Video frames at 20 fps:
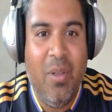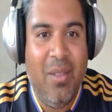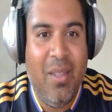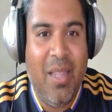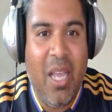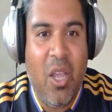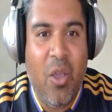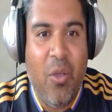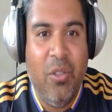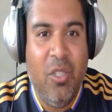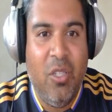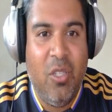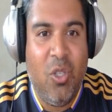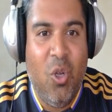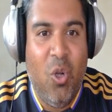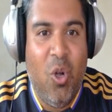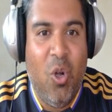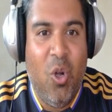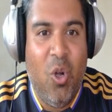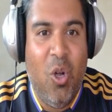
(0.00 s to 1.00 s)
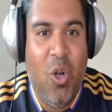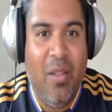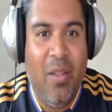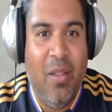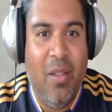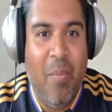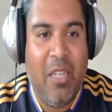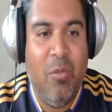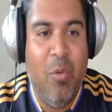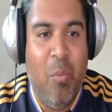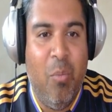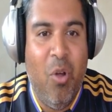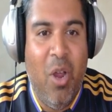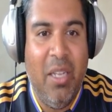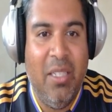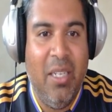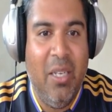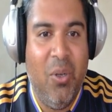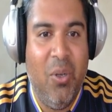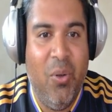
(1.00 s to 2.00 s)
they're going to score the maximum
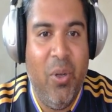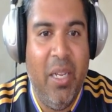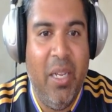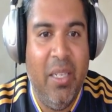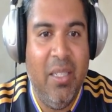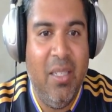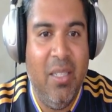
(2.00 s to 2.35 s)
price increase.